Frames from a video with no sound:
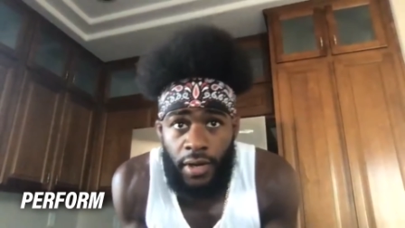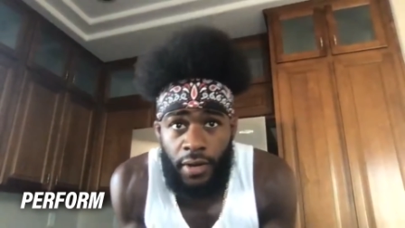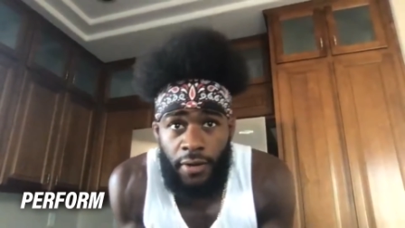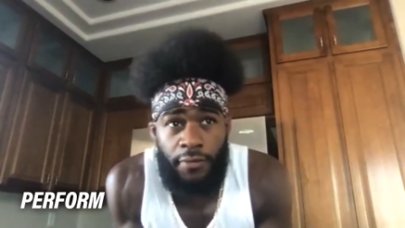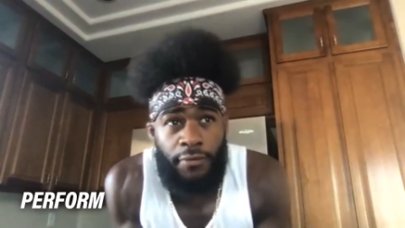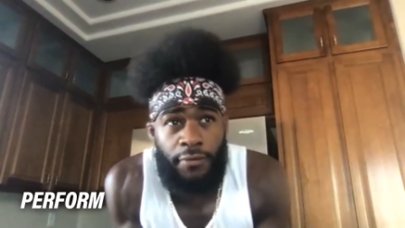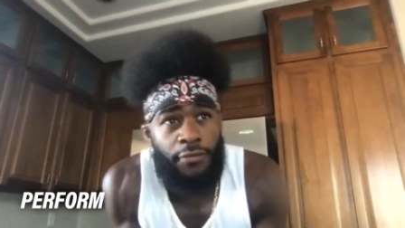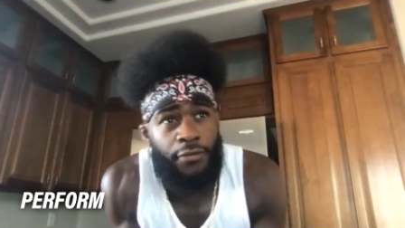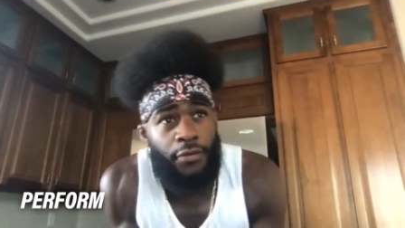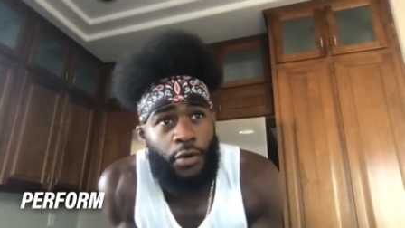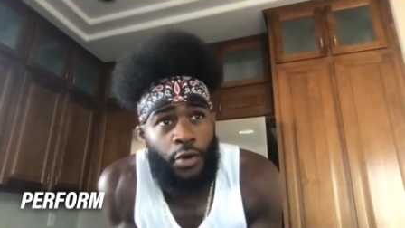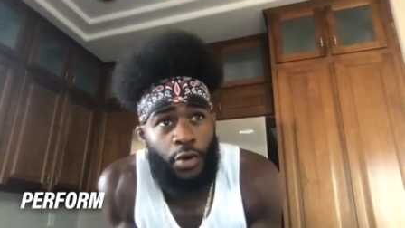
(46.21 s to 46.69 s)

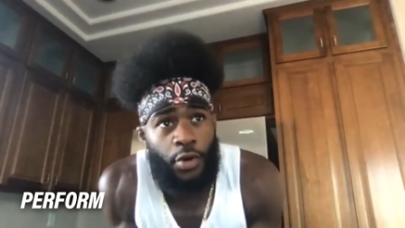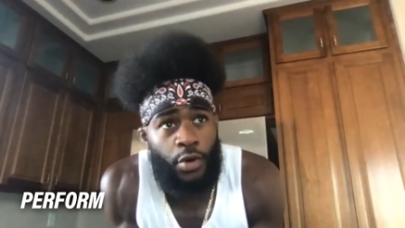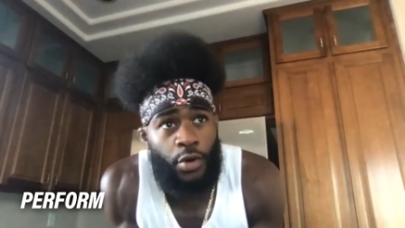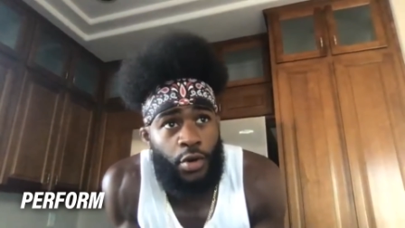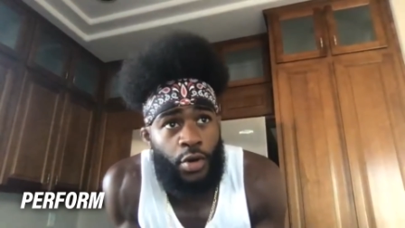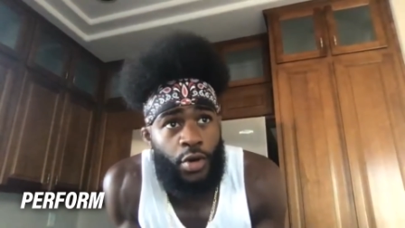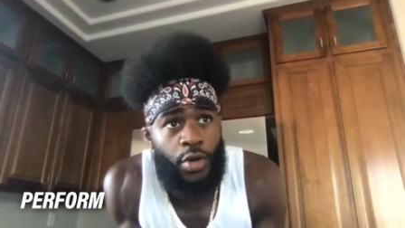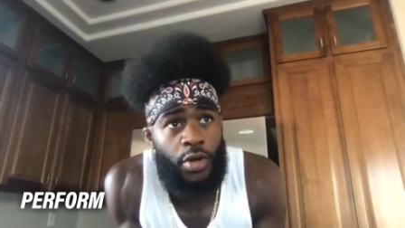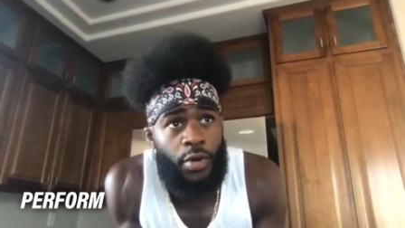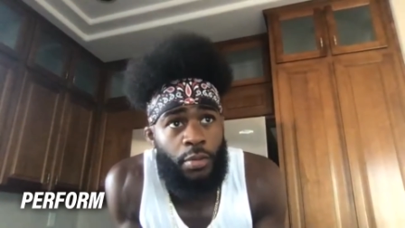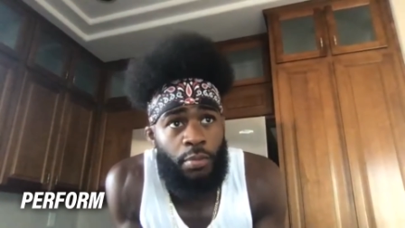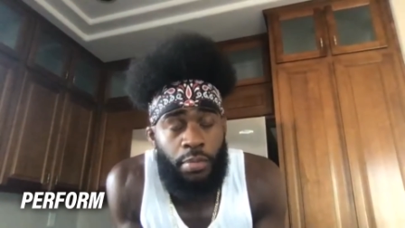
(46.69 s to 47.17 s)

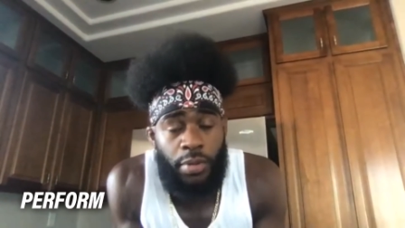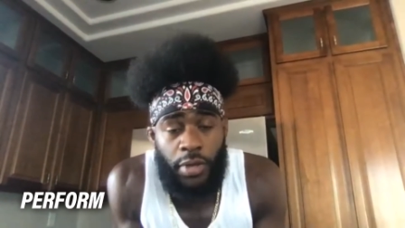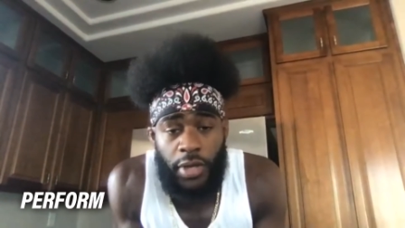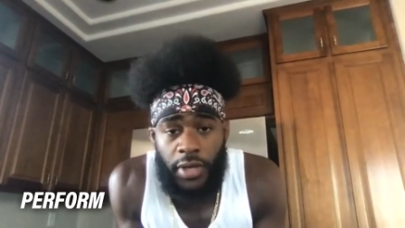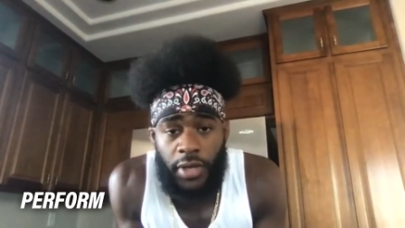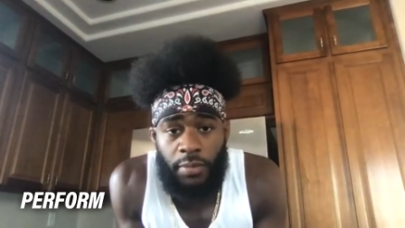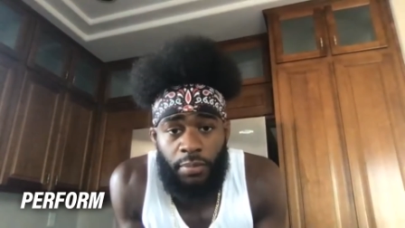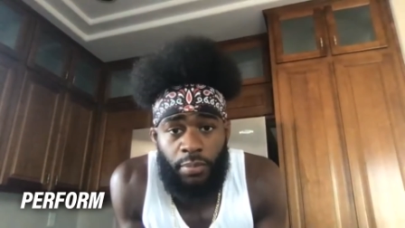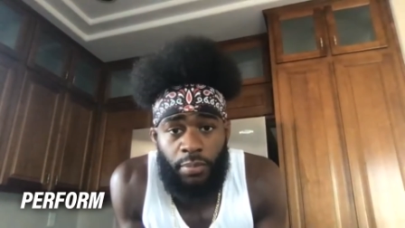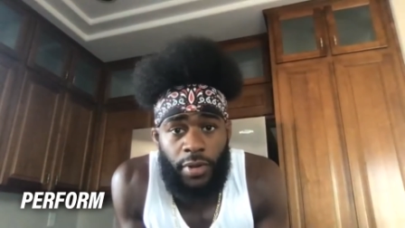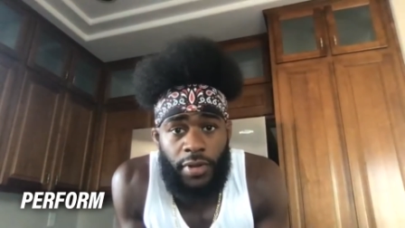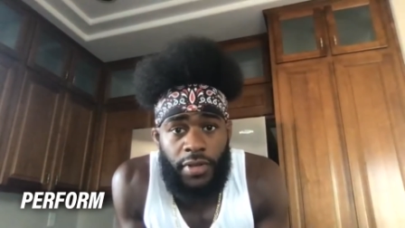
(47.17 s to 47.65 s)
full
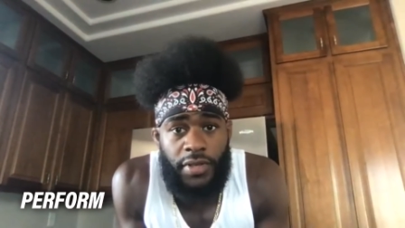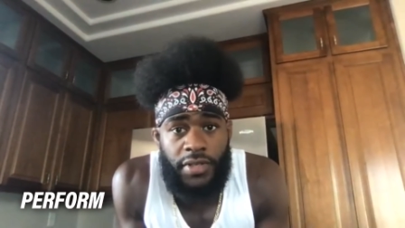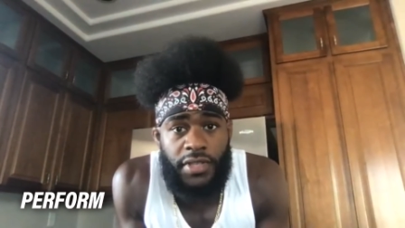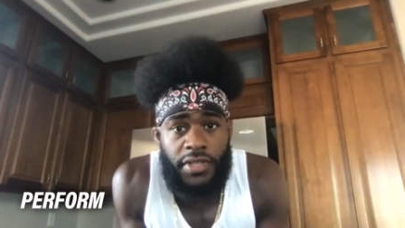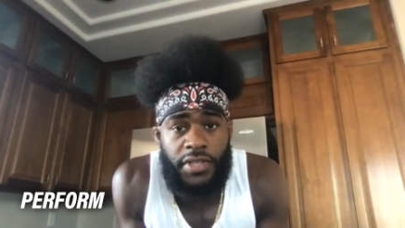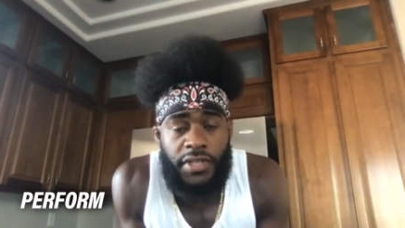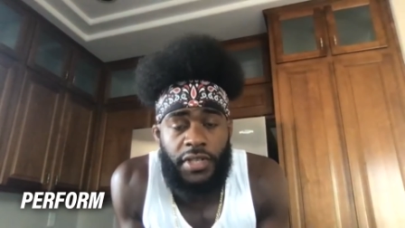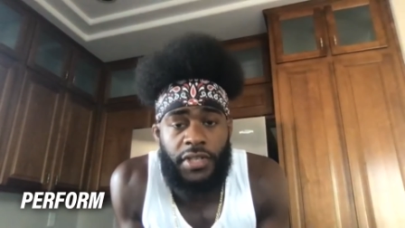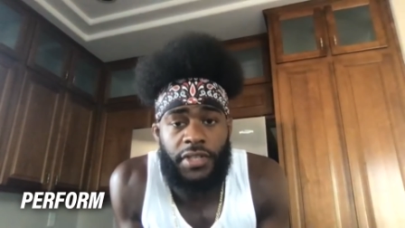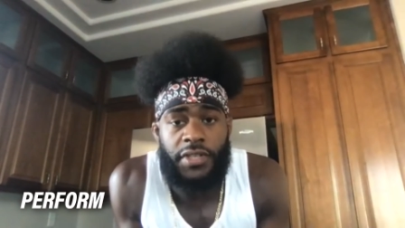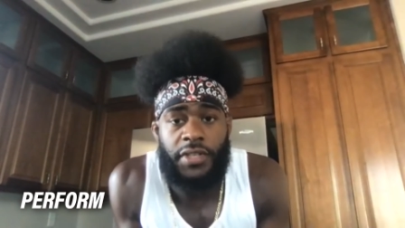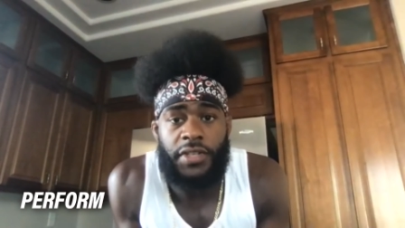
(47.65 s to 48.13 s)
blood brothers and
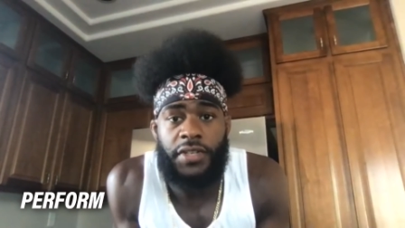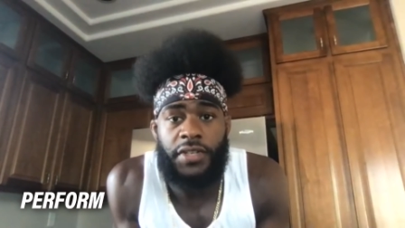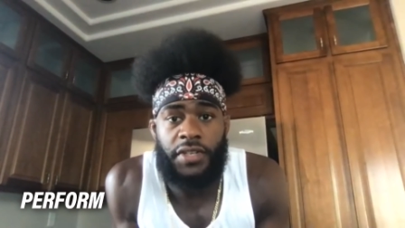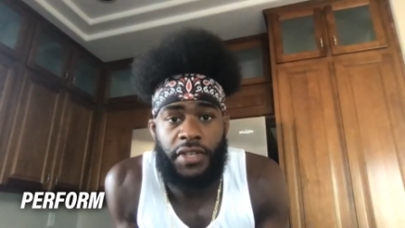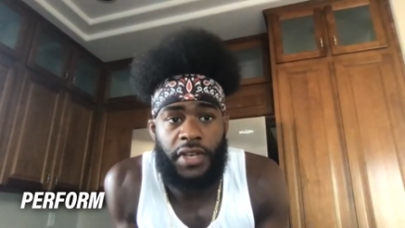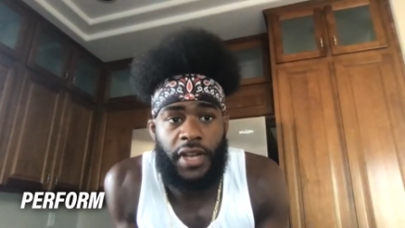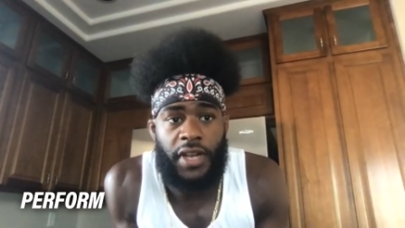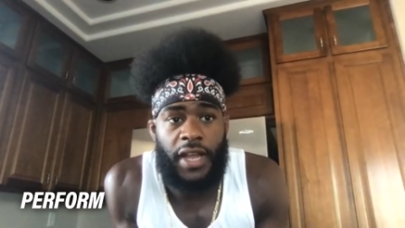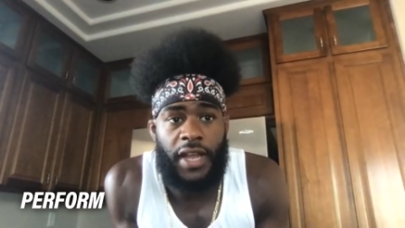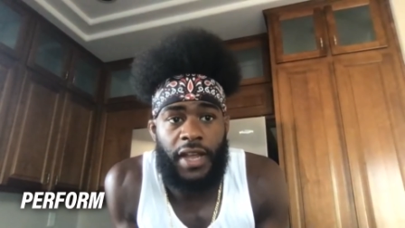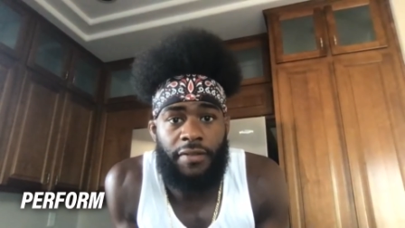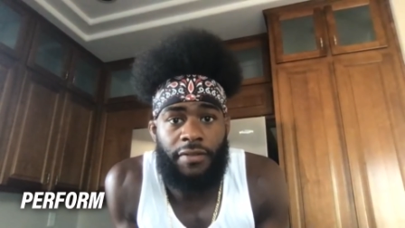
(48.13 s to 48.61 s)
sisters,
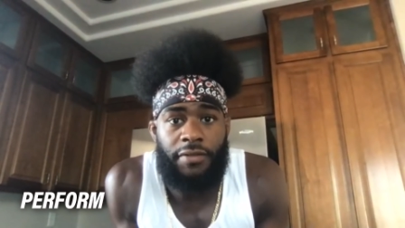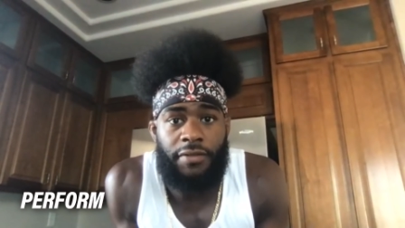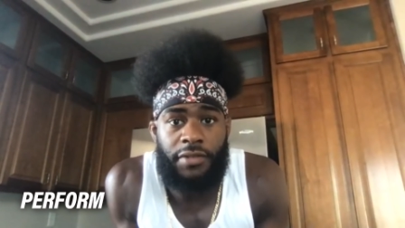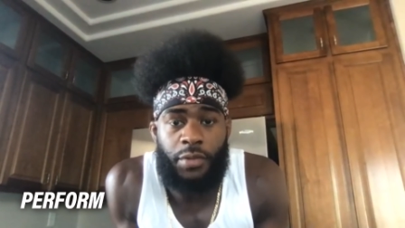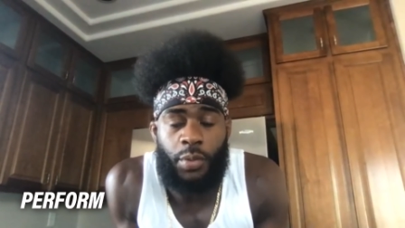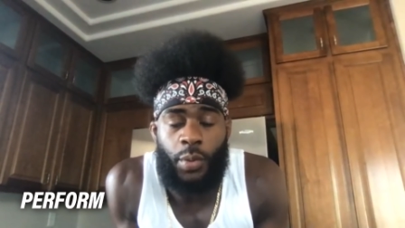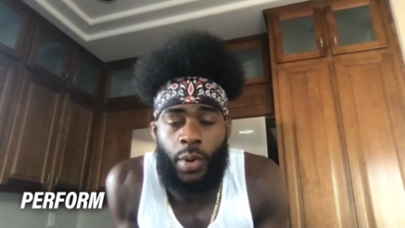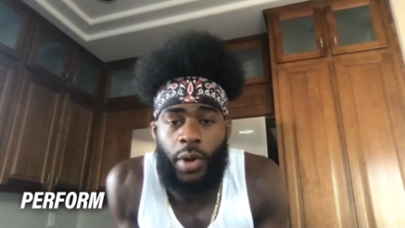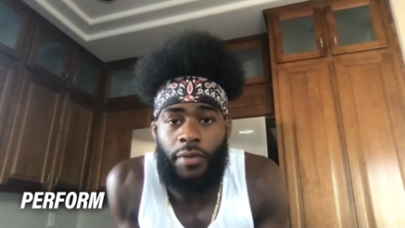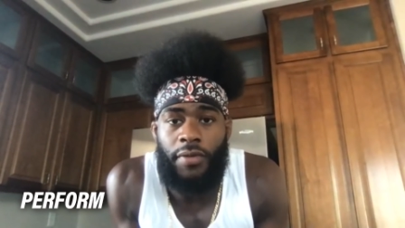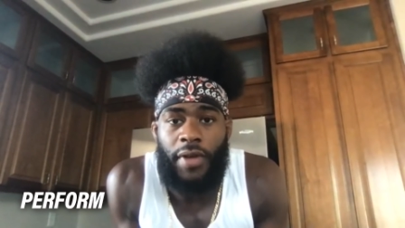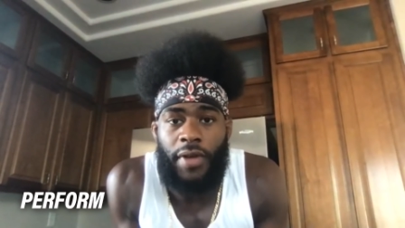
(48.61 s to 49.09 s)
and I have
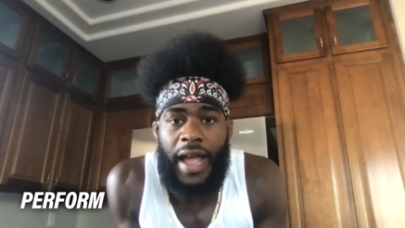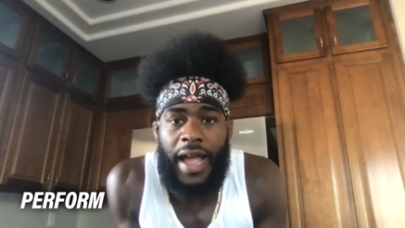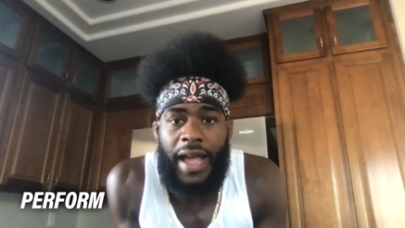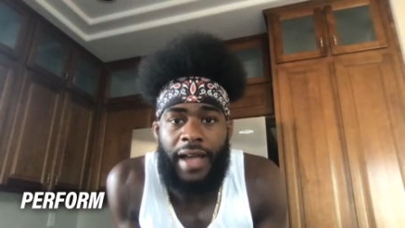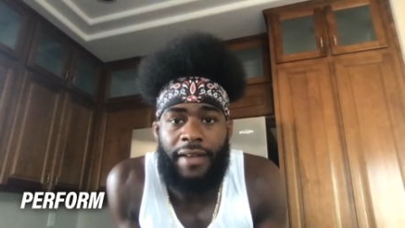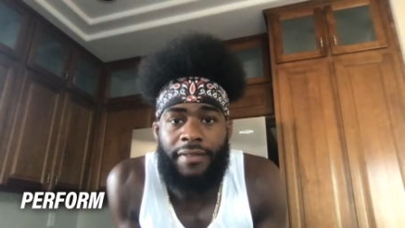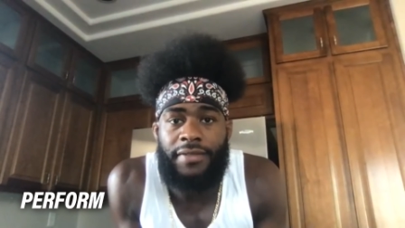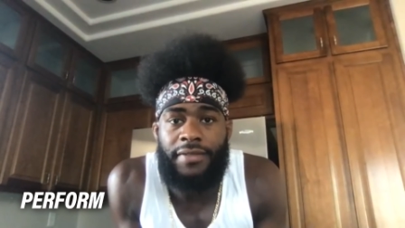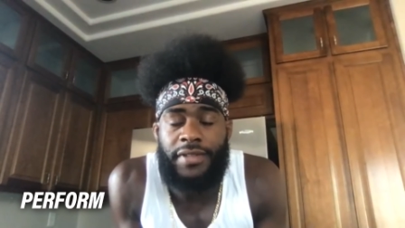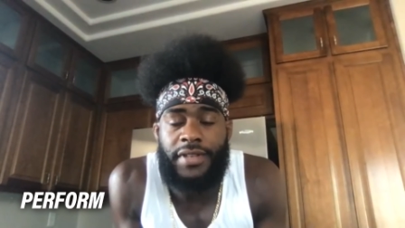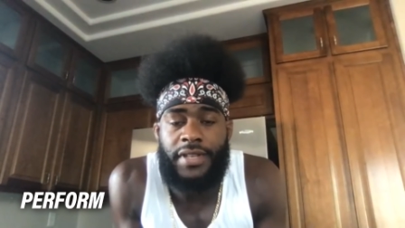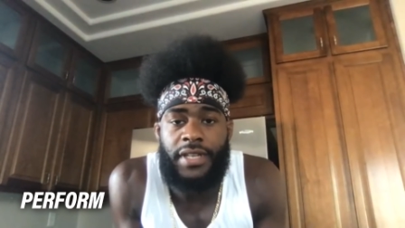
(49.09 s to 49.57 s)
12
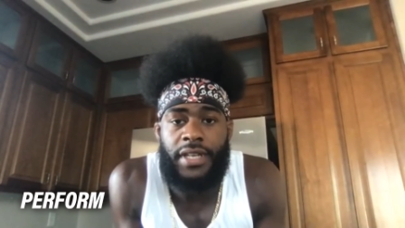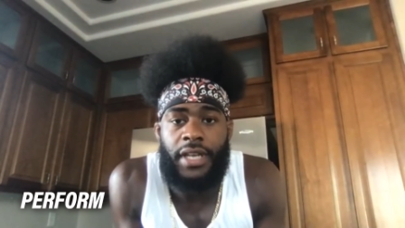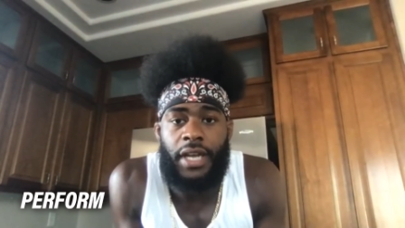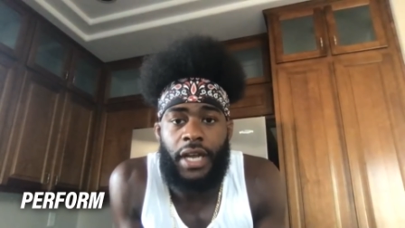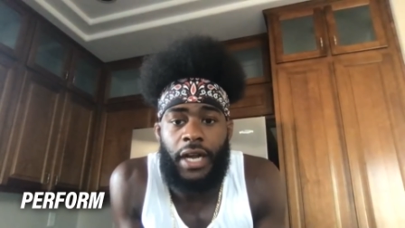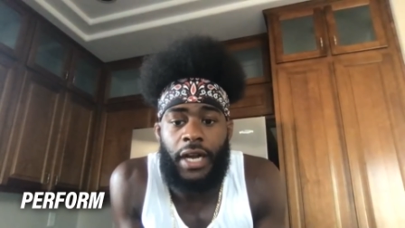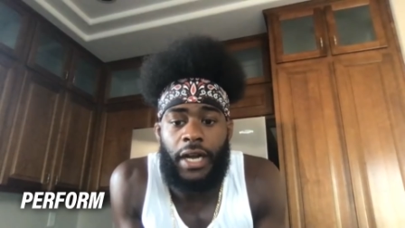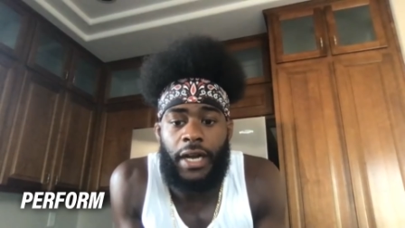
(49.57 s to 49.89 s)
halves.